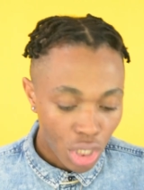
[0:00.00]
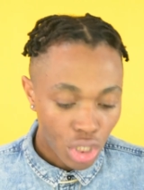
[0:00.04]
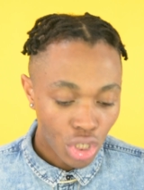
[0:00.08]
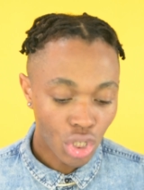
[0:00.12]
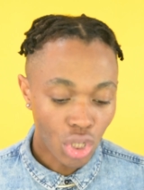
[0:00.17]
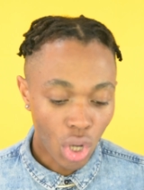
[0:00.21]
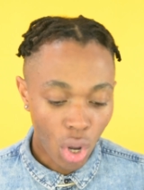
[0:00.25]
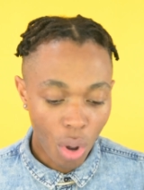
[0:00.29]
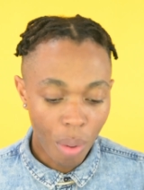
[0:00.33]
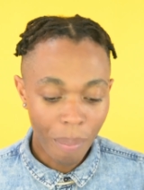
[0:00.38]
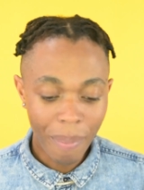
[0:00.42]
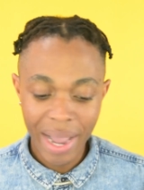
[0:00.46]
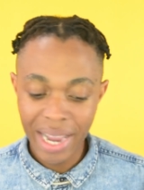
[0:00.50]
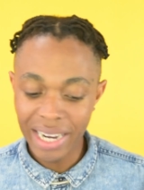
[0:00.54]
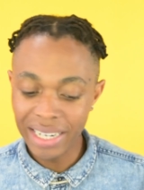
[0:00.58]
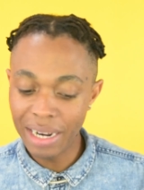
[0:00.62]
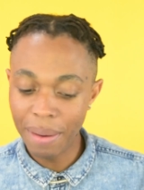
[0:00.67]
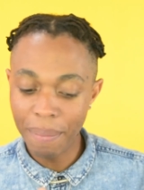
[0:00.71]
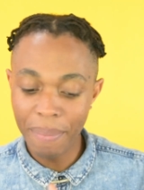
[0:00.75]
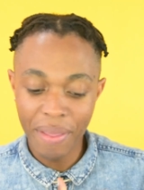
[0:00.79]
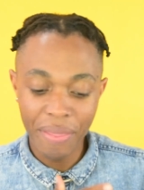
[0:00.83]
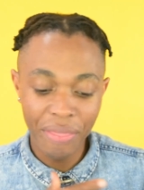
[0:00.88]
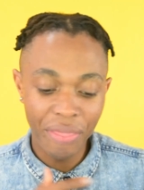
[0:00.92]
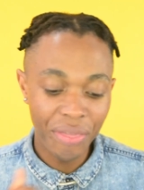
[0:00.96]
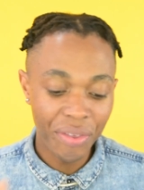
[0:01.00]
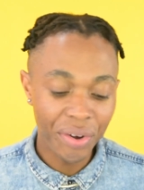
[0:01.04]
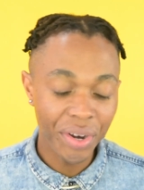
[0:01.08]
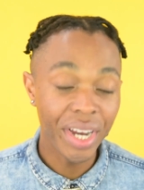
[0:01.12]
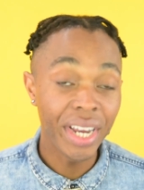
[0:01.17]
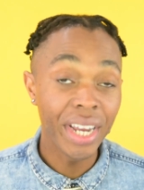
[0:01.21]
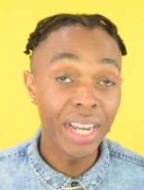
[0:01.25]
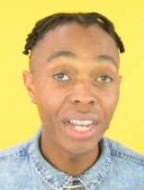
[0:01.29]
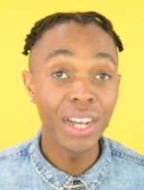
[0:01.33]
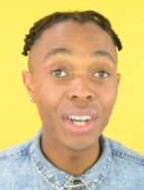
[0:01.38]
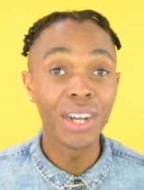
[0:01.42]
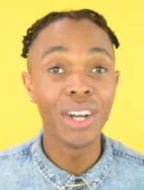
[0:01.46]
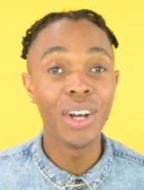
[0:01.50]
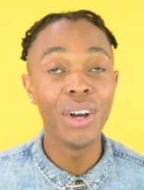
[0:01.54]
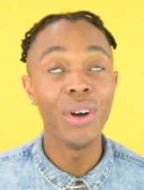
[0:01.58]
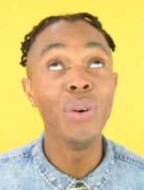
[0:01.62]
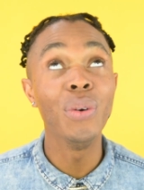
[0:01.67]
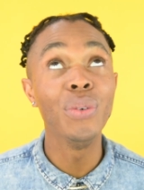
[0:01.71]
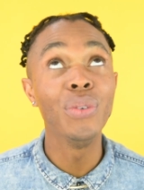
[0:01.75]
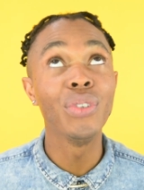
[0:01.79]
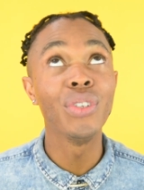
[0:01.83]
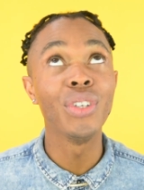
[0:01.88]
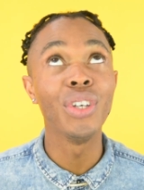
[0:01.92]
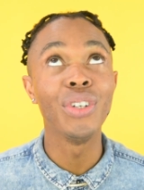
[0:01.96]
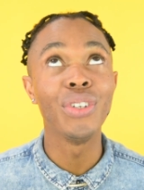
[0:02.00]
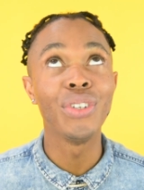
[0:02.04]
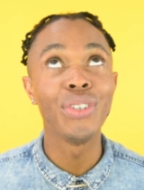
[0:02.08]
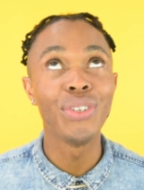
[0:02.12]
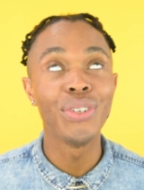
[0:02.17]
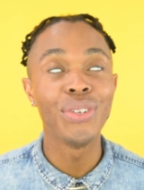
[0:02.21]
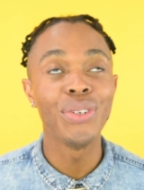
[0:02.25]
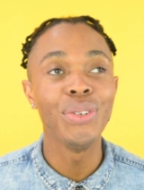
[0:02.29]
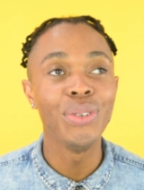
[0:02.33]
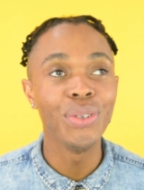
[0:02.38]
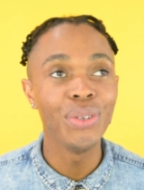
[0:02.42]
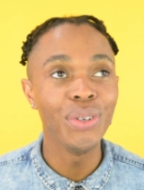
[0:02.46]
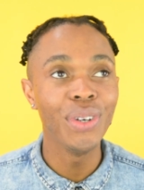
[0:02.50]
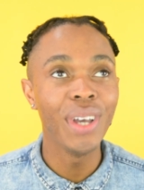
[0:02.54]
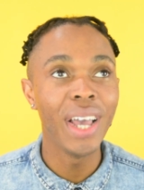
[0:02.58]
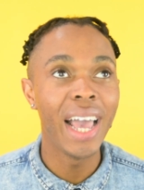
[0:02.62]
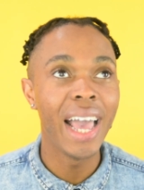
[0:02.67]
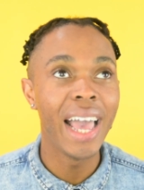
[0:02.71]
So my number 3 goes to,